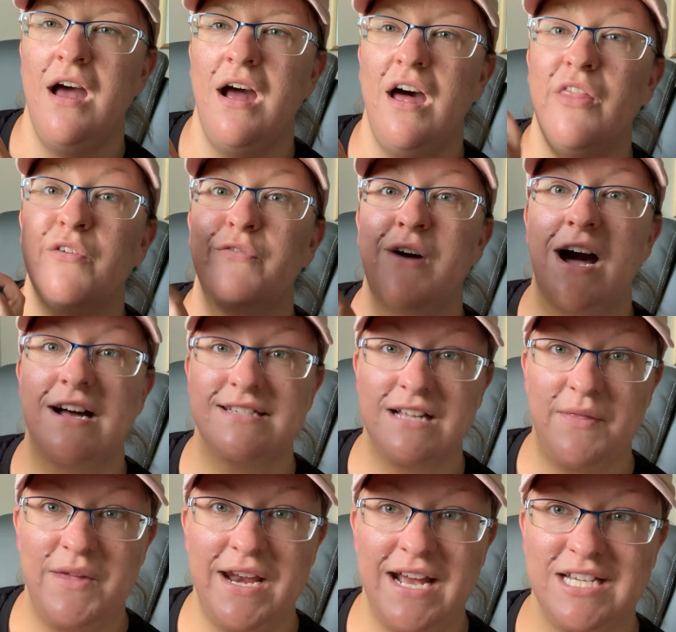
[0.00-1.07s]
the fox
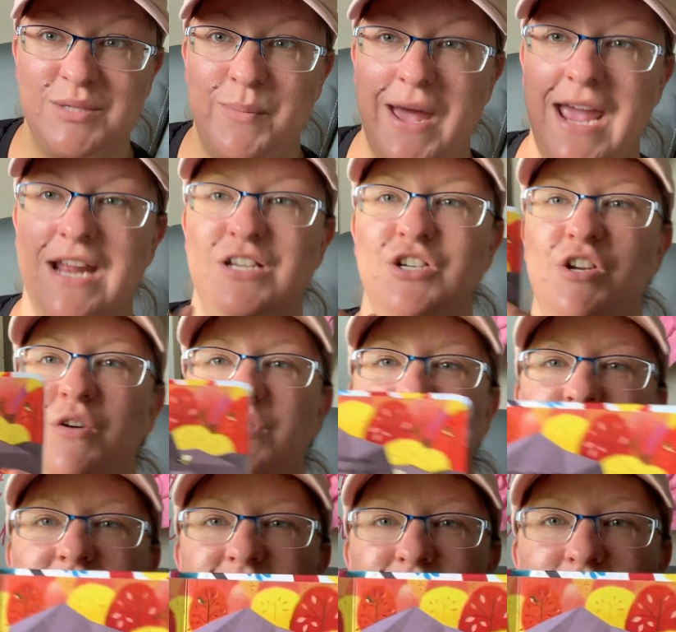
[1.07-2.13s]
on the next page, you know. So
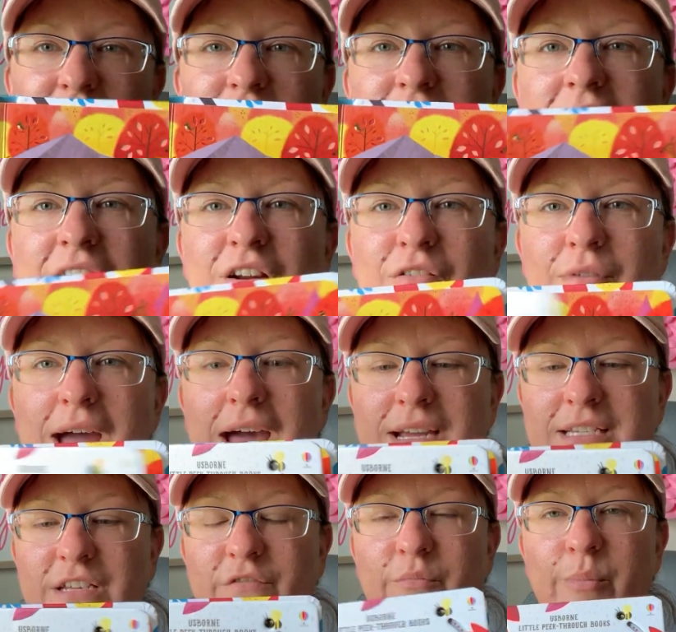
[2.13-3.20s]
it's a very
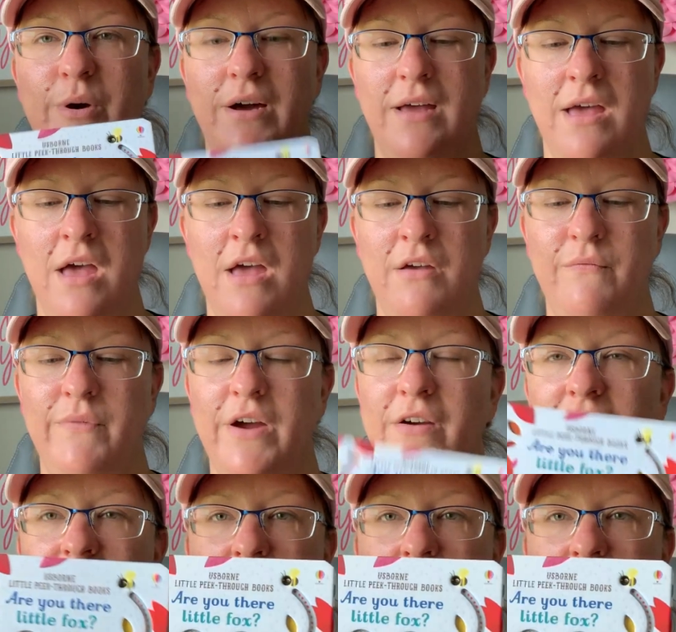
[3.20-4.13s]
interactive book, very